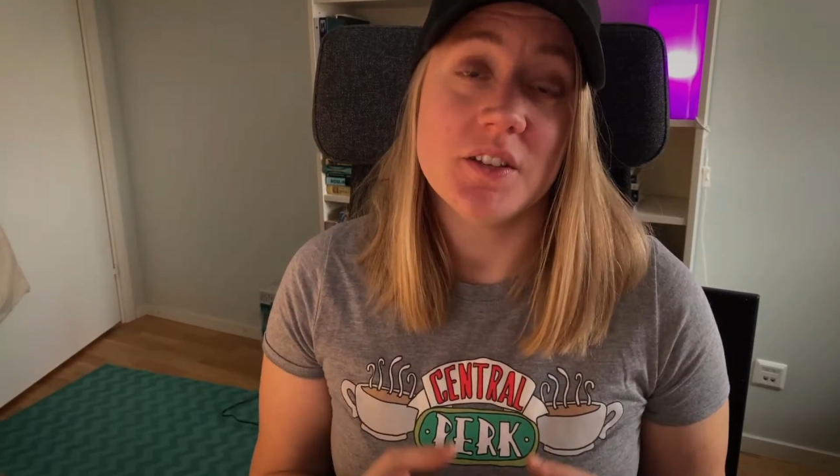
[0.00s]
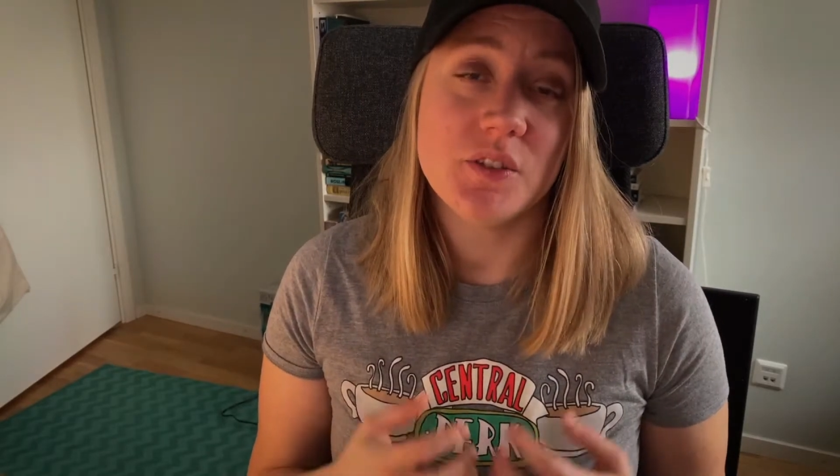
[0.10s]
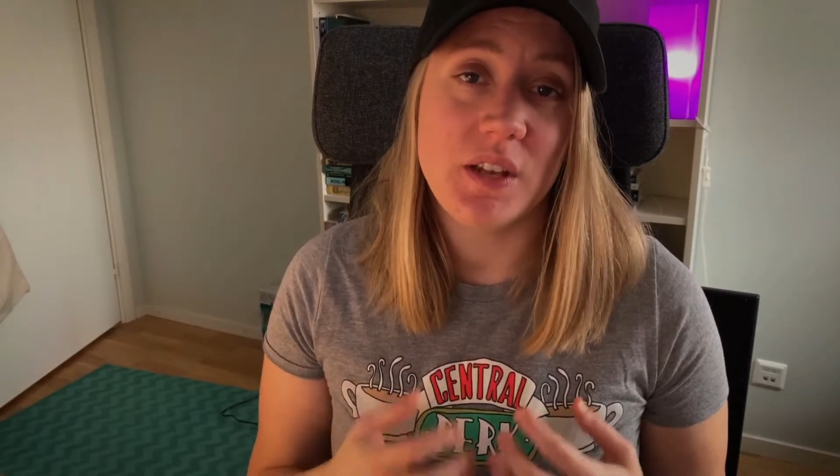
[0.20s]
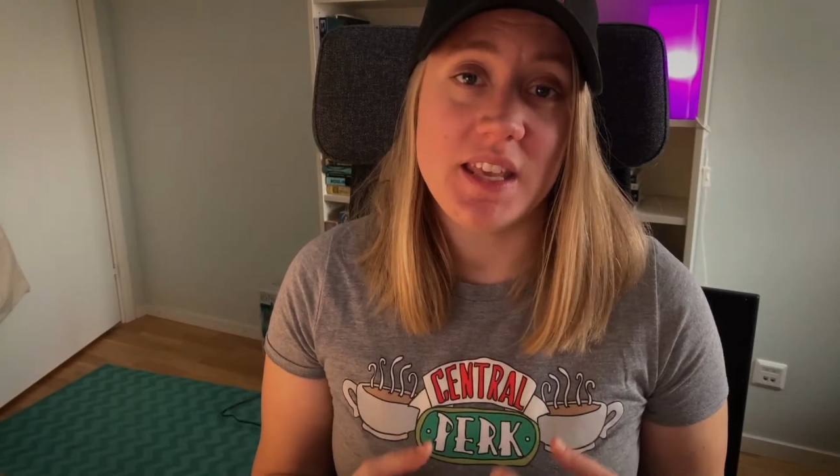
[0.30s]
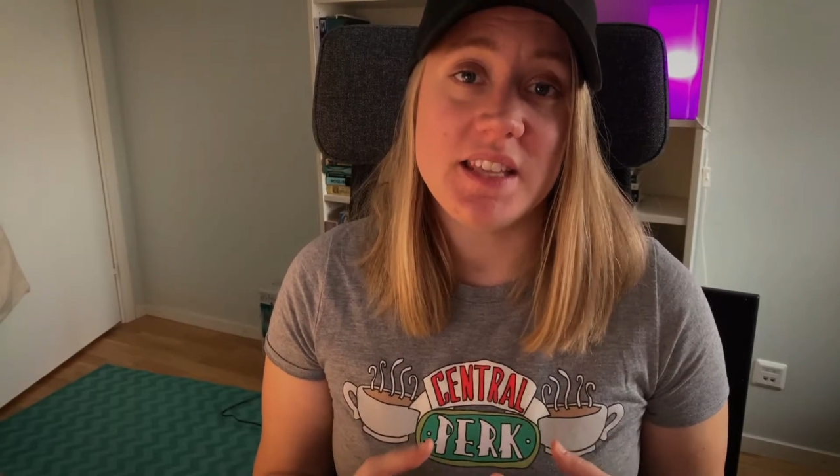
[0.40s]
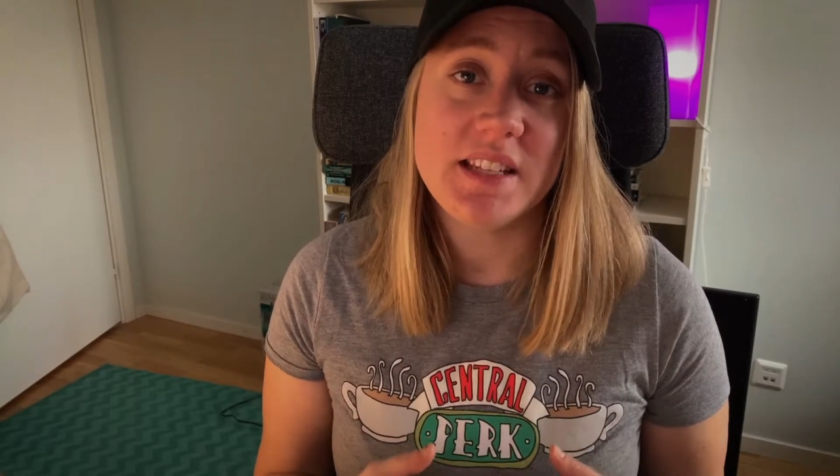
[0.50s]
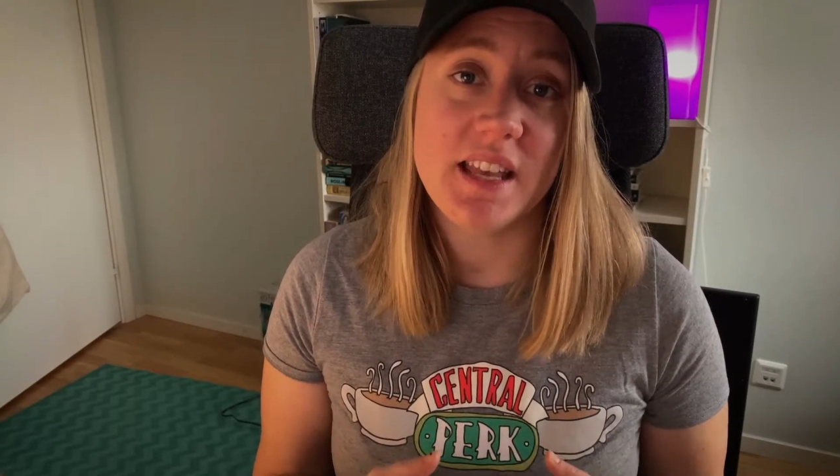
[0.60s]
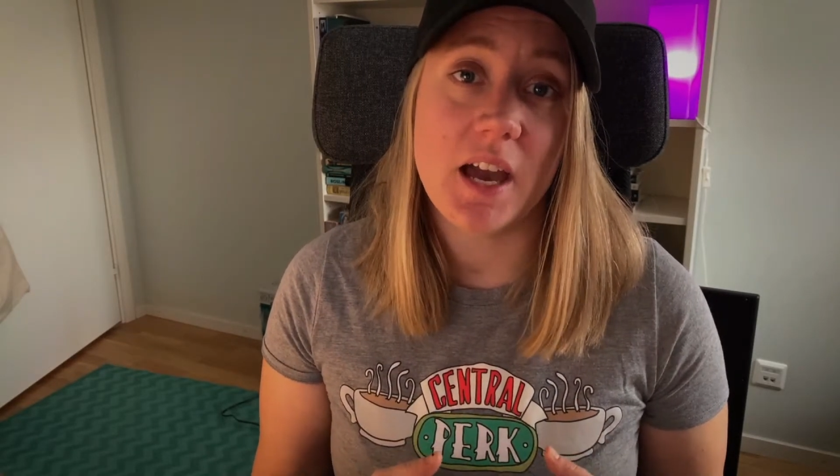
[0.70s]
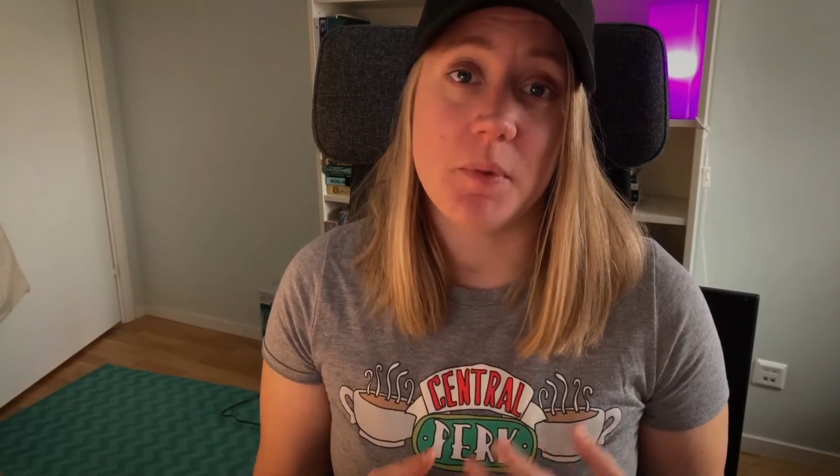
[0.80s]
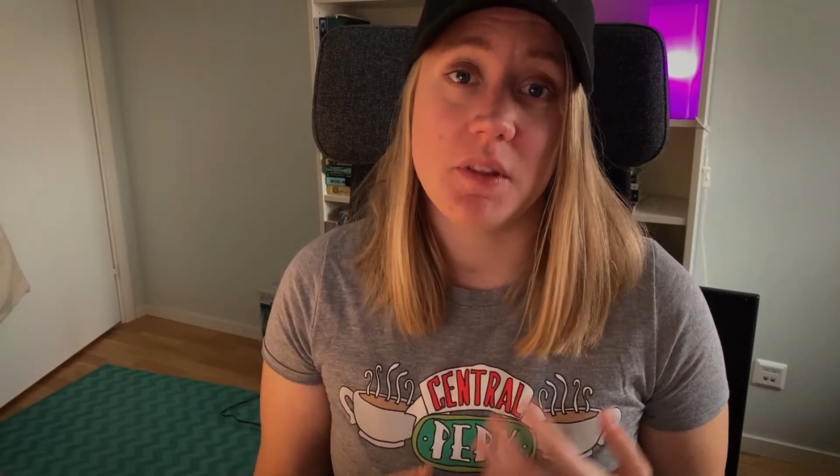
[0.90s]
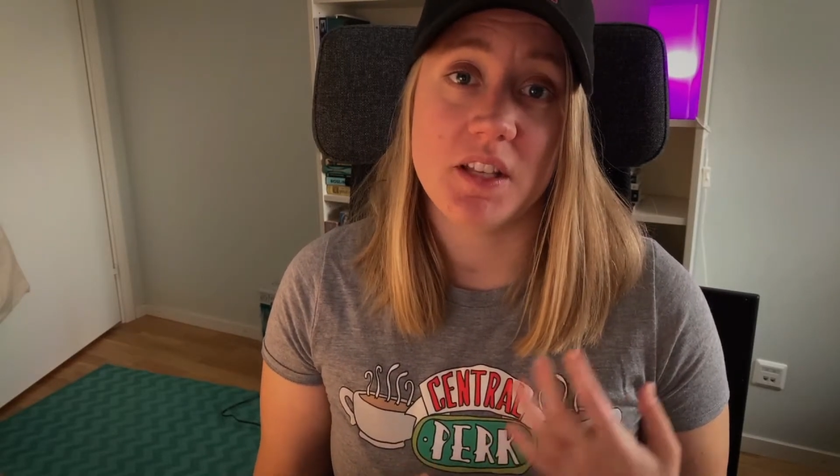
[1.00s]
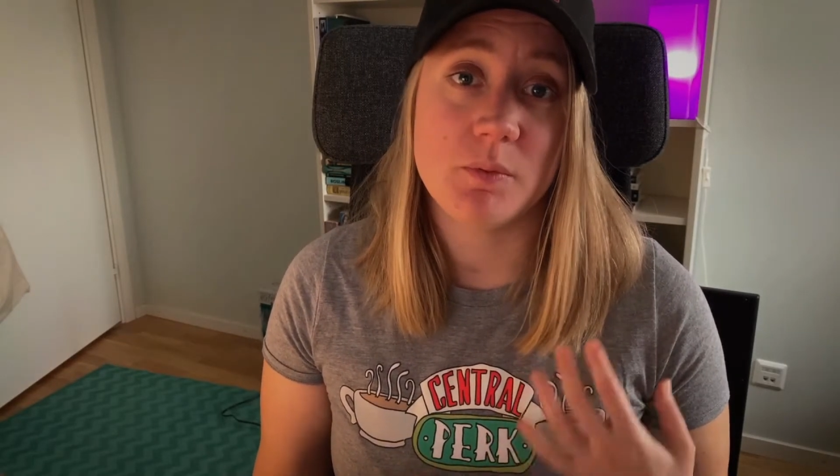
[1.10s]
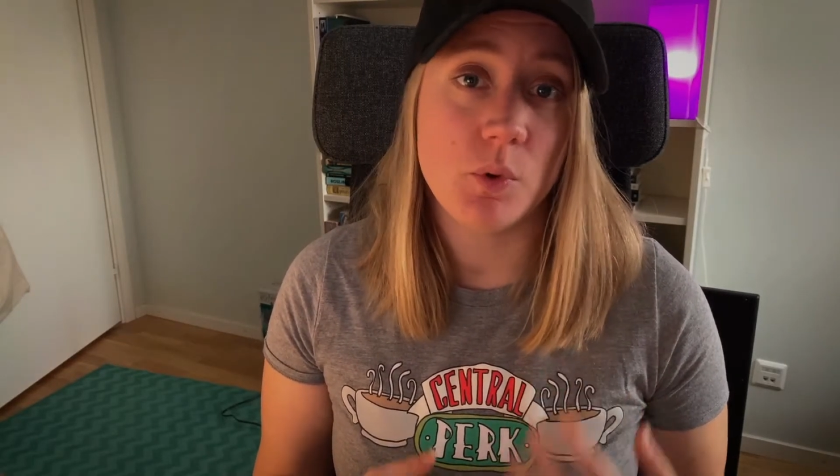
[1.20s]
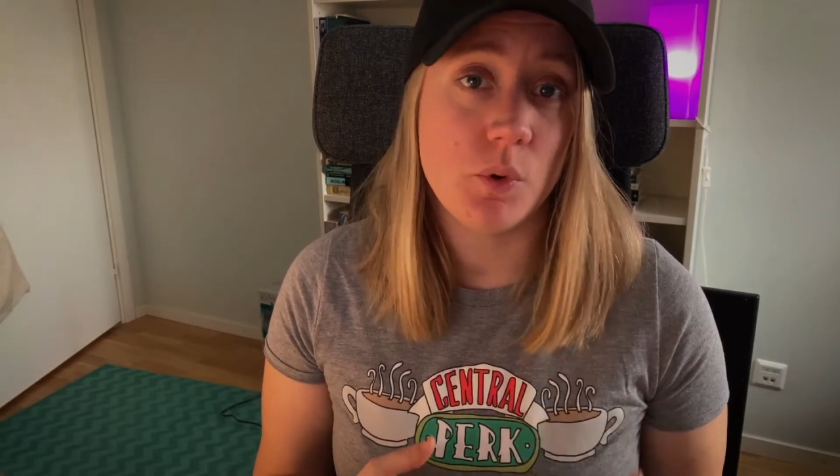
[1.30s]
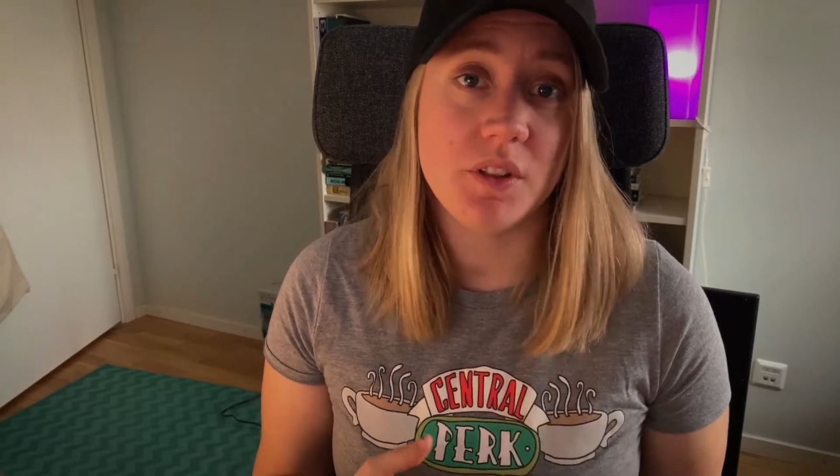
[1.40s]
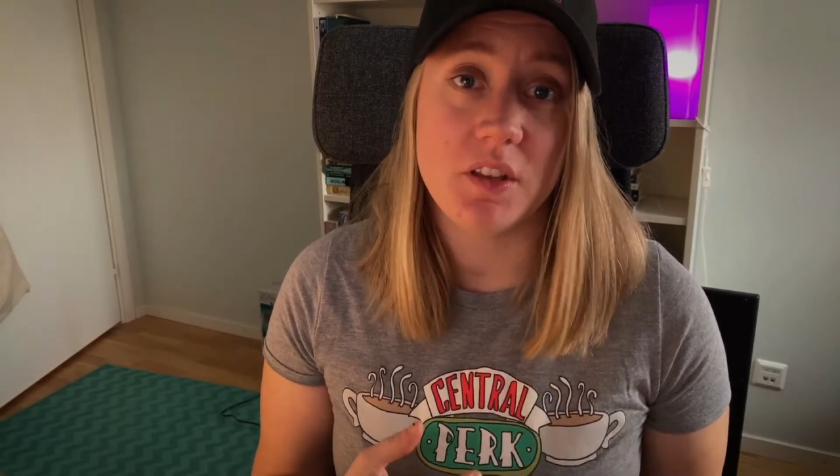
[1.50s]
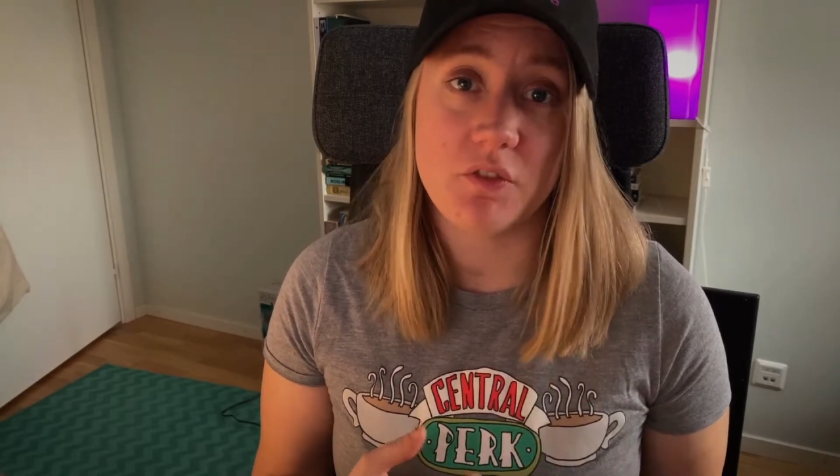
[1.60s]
So lately I've been exploring